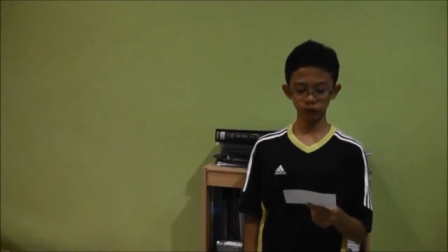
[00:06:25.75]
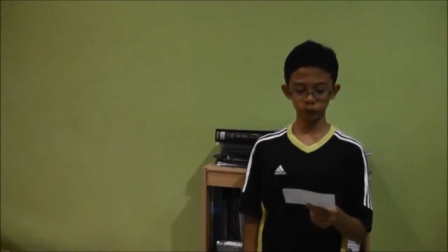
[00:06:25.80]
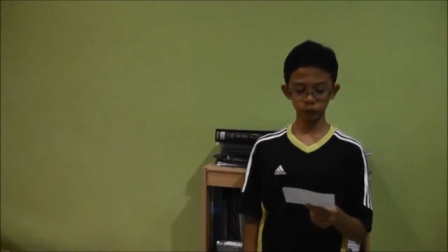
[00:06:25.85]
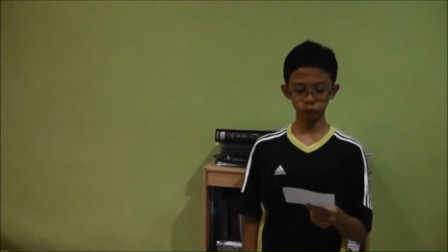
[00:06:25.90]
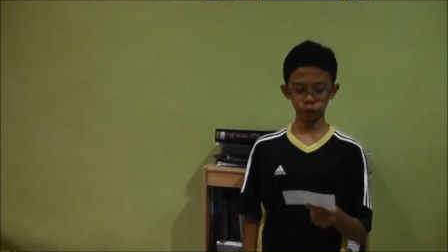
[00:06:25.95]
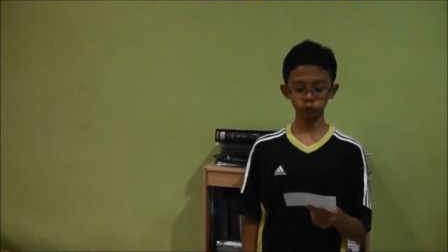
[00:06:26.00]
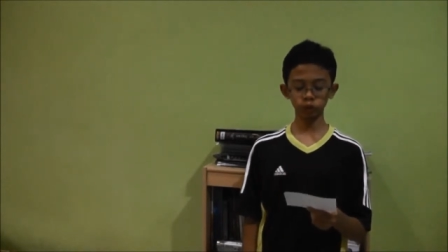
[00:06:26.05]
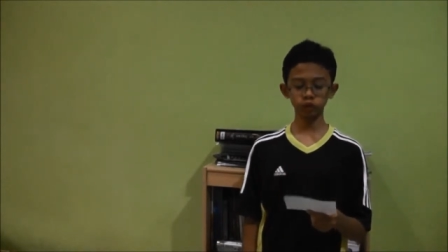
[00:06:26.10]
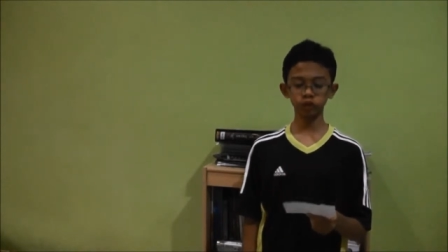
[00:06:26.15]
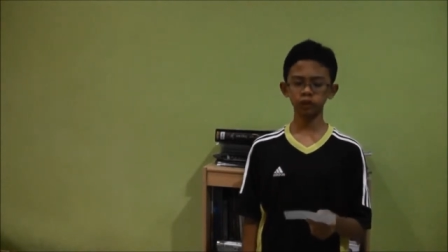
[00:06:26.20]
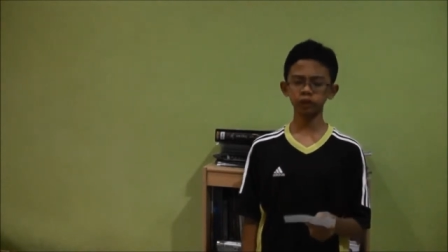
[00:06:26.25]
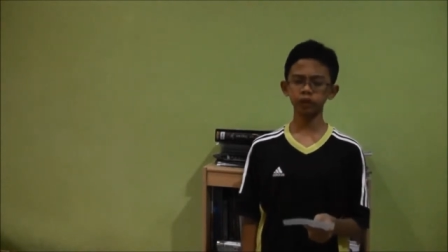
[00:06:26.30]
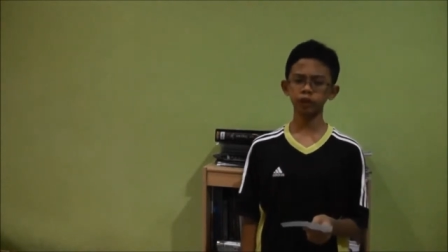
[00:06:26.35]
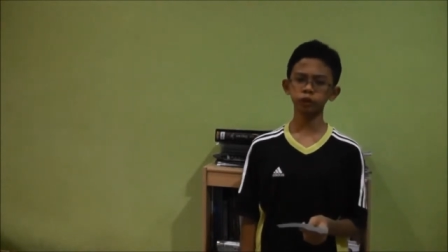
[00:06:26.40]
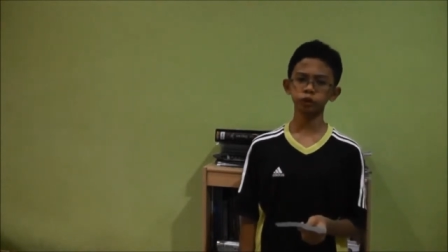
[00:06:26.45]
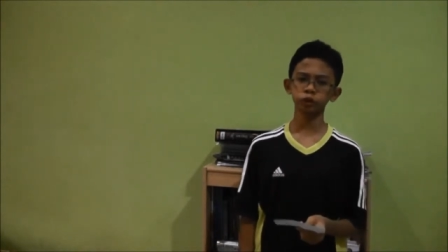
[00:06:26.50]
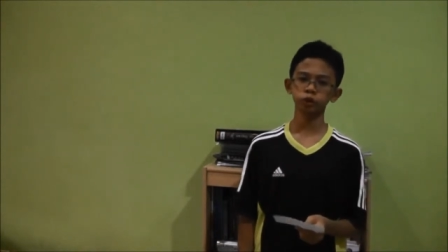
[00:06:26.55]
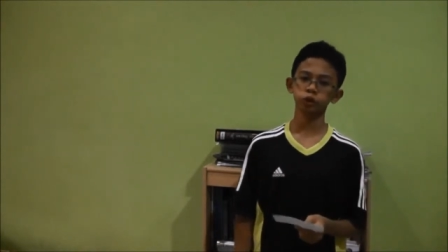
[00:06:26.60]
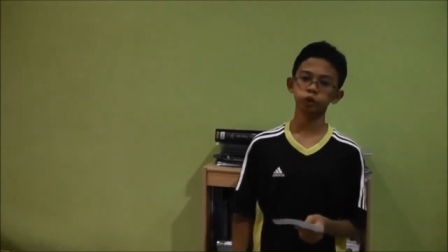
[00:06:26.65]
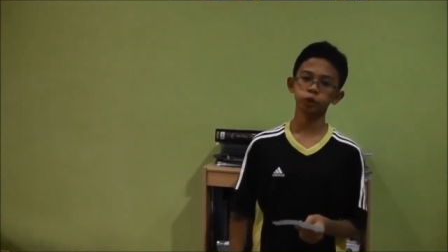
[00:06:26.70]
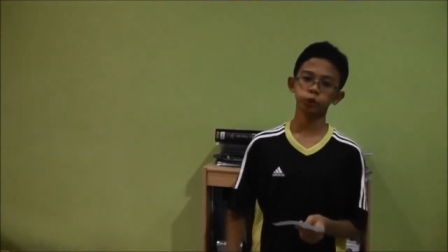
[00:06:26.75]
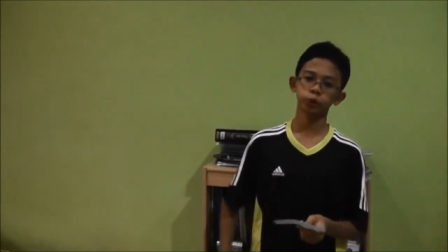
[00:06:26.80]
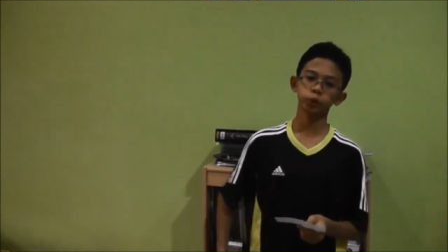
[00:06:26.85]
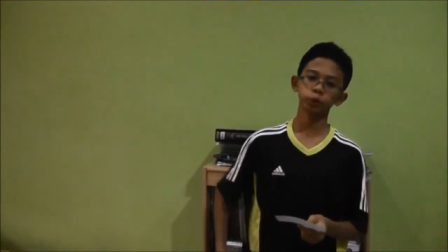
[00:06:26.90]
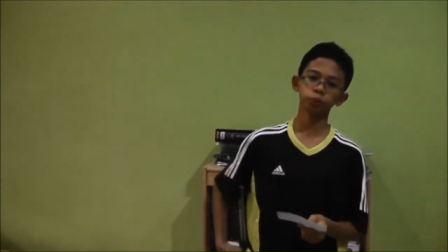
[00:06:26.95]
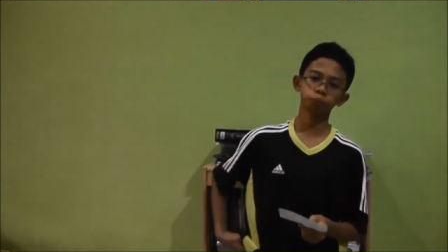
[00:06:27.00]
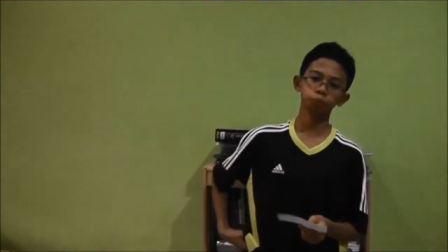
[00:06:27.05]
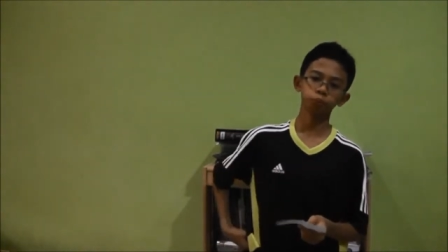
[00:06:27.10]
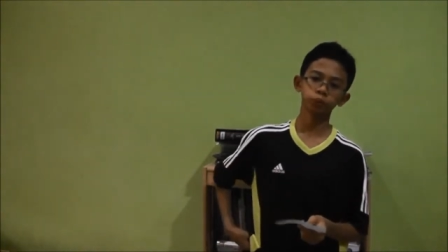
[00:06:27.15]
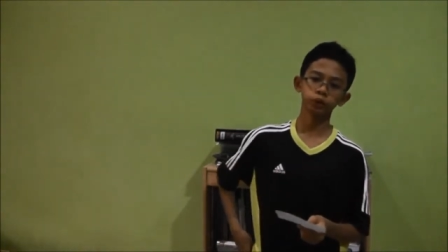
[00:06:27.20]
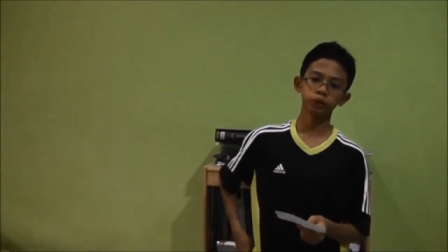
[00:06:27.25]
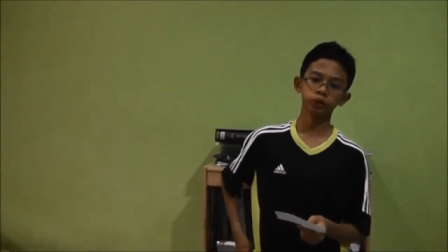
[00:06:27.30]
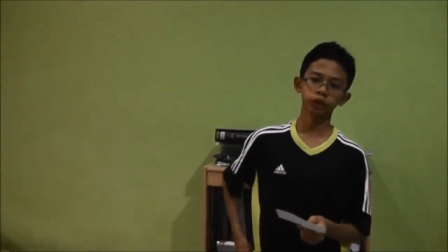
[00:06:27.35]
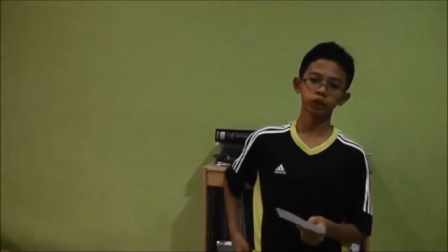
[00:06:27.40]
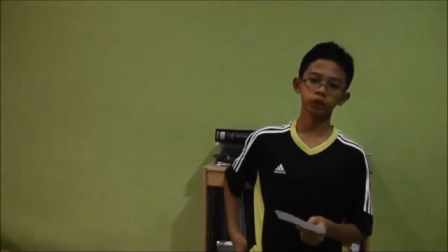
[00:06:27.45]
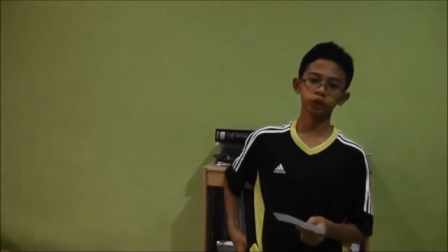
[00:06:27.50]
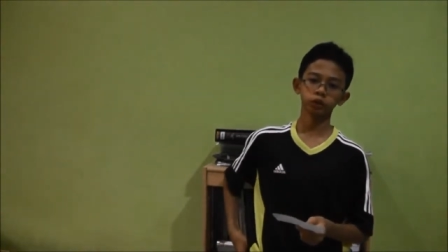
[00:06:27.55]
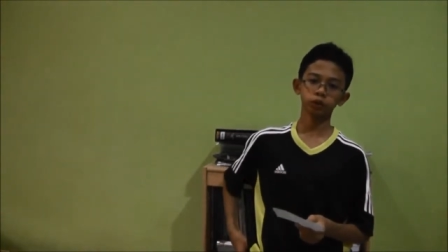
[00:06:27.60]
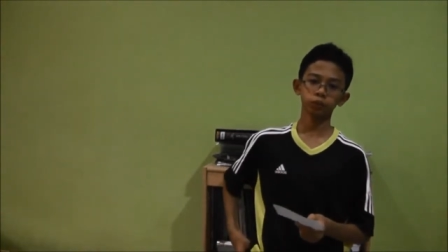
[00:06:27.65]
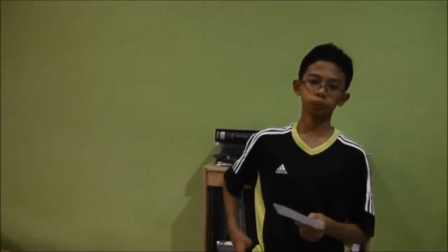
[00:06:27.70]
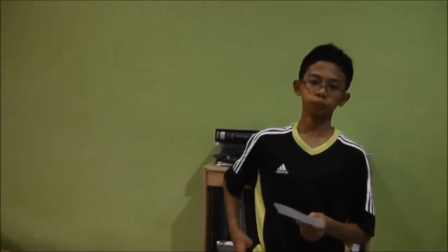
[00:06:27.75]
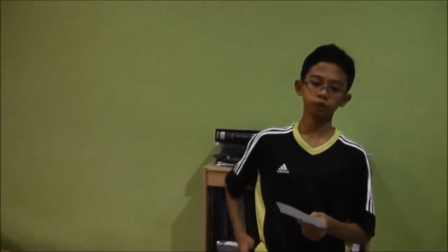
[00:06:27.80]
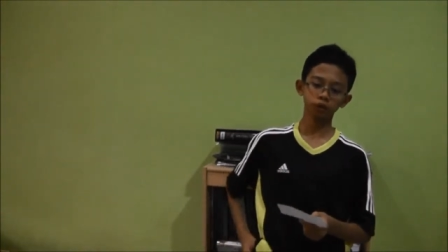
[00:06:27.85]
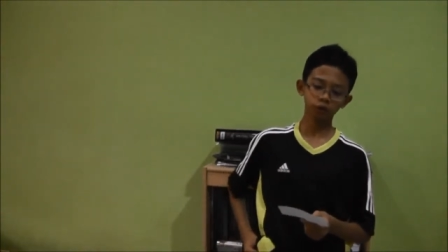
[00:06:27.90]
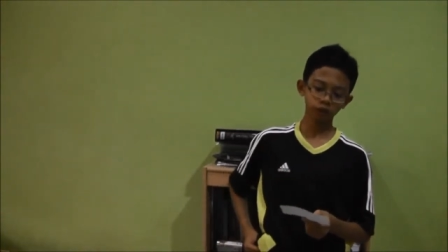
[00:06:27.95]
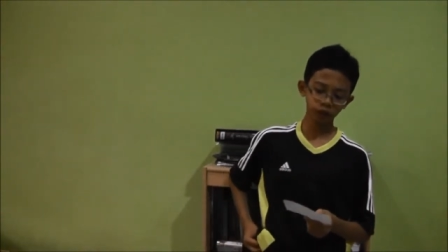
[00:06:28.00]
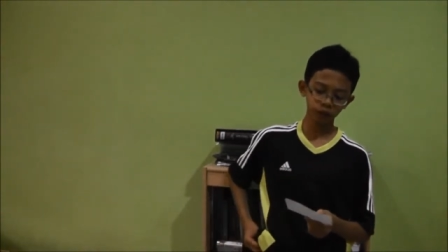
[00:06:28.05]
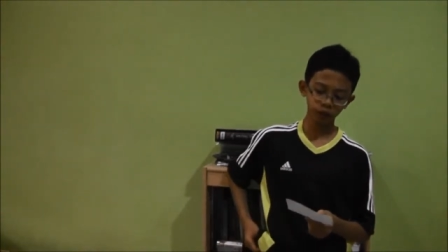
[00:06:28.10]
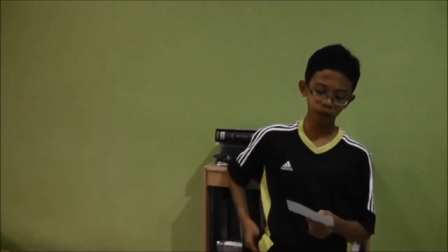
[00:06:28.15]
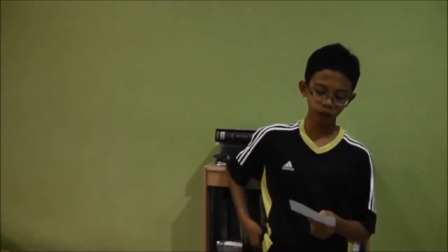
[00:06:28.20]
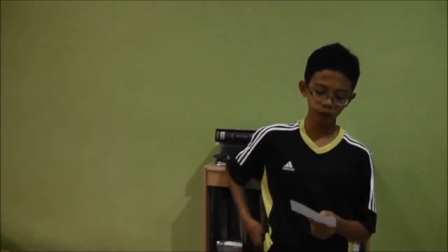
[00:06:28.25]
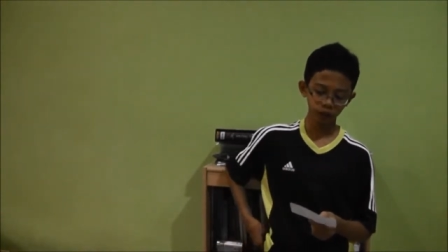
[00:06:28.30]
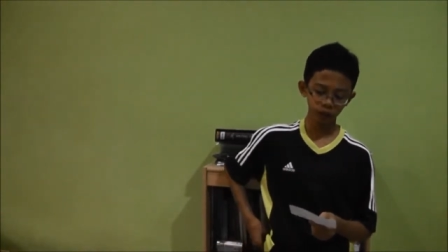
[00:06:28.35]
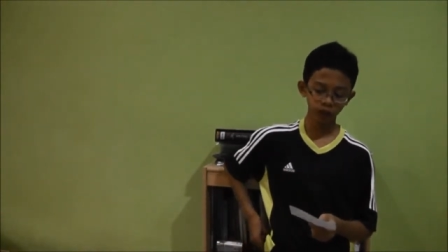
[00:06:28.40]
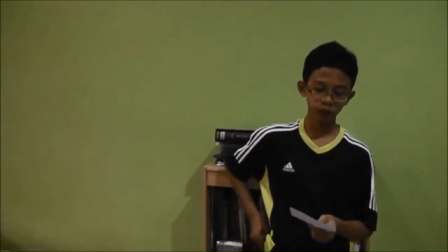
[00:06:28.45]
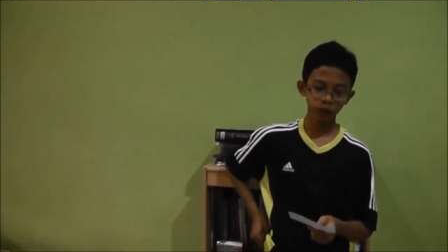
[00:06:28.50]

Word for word: Don't slouch, don't put your hands on your pocket.